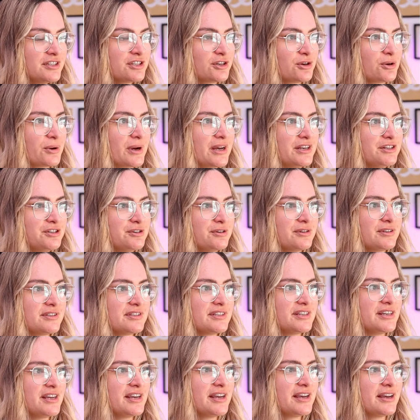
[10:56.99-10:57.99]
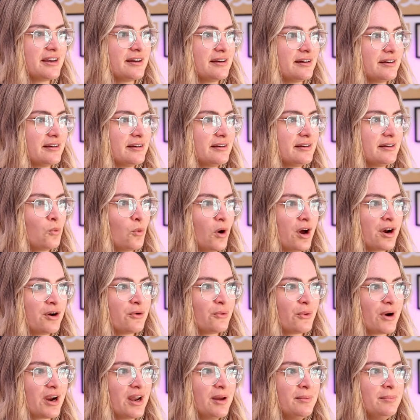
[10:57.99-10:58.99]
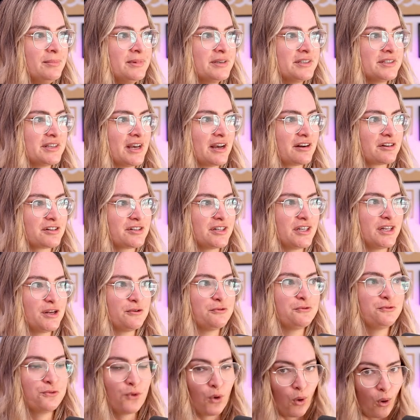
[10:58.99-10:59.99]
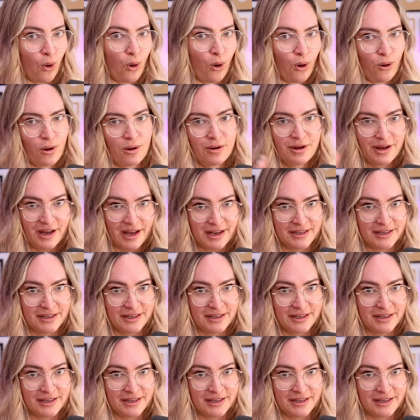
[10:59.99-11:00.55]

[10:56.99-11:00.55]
So as you can see here, 1 rem is actually 4